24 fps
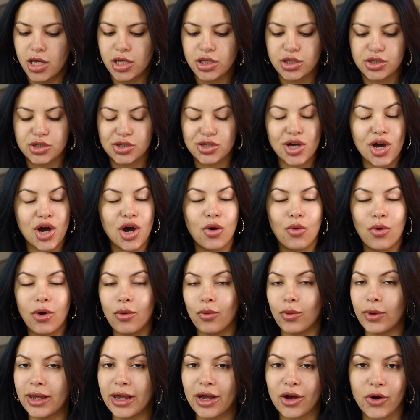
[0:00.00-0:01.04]
so
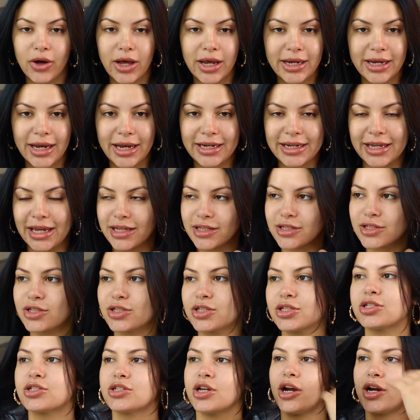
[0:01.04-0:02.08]
we can go ahead and get
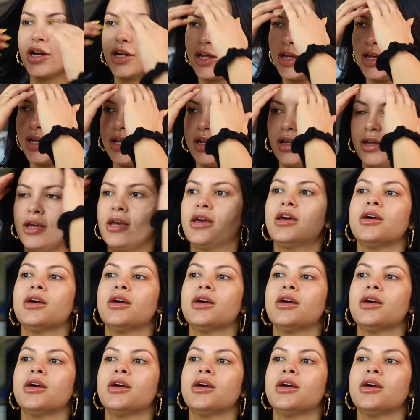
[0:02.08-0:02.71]
started.